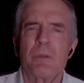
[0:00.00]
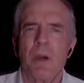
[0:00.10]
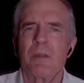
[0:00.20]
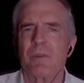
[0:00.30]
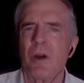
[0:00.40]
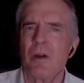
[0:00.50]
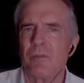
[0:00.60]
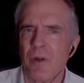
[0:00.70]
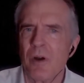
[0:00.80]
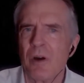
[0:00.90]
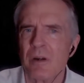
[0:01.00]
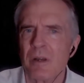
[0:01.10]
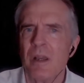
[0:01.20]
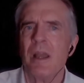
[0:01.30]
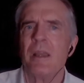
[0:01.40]
might have gone wrong
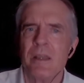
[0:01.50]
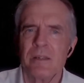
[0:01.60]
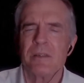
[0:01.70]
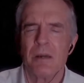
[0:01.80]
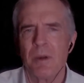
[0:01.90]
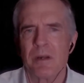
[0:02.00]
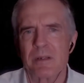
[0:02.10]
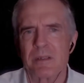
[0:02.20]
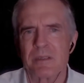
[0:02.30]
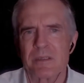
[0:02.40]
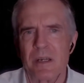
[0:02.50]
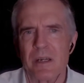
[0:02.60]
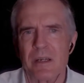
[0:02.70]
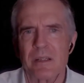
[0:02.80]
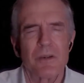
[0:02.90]
in American
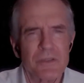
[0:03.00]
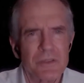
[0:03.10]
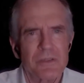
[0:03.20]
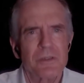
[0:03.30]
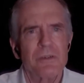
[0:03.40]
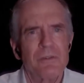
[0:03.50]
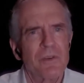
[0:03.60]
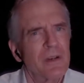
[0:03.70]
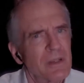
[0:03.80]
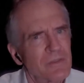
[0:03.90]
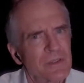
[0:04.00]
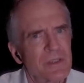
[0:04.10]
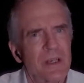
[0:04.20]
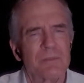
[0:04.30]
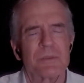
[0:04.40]
society? Those are two very different
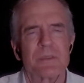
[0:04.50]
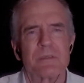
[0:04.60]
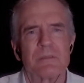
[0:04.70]
steps.